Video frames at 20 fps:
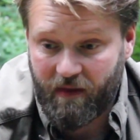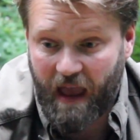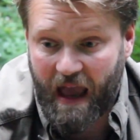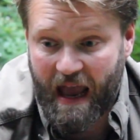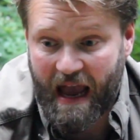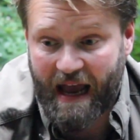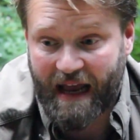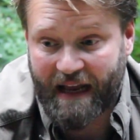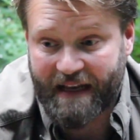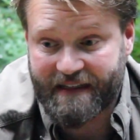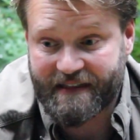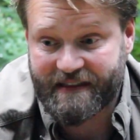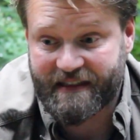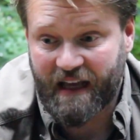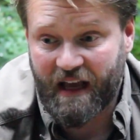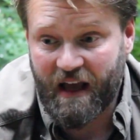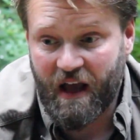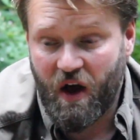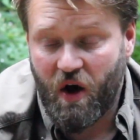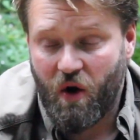And
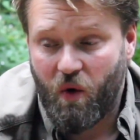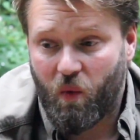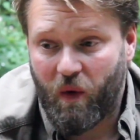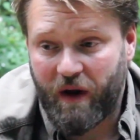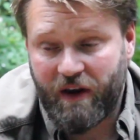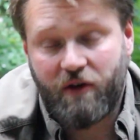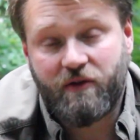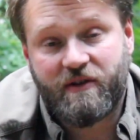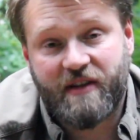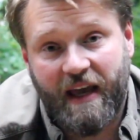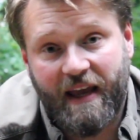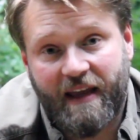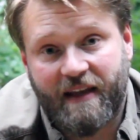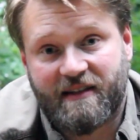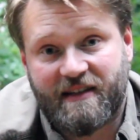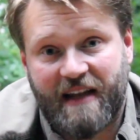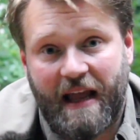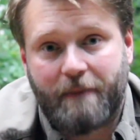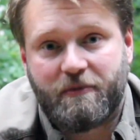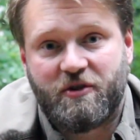when you take a
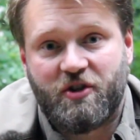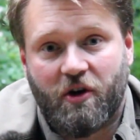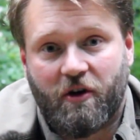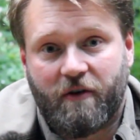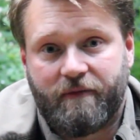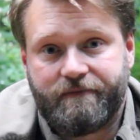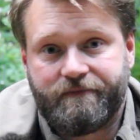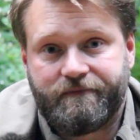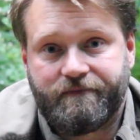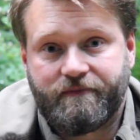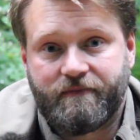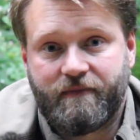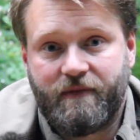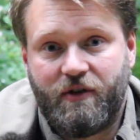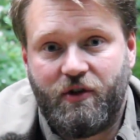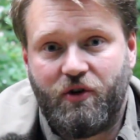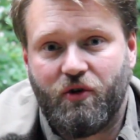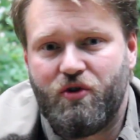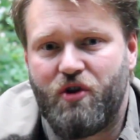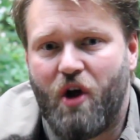slap shot,
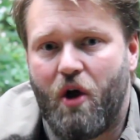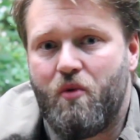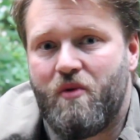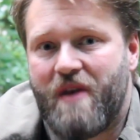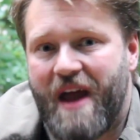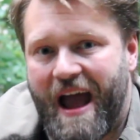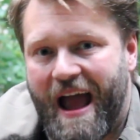you don't